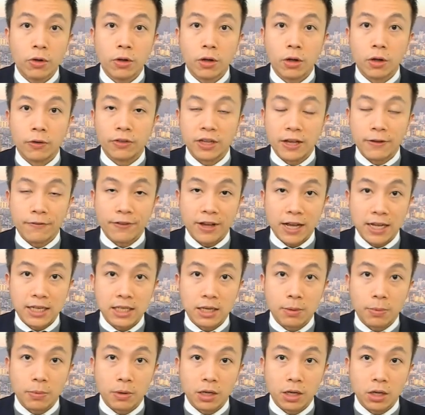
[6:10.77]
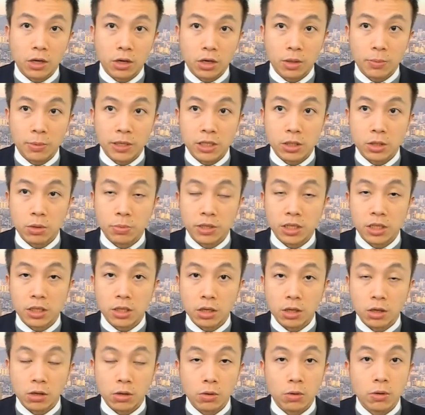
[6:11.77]
of the advanced economies to be
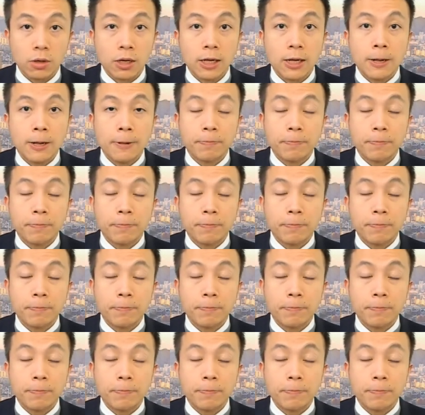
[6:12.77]
slow.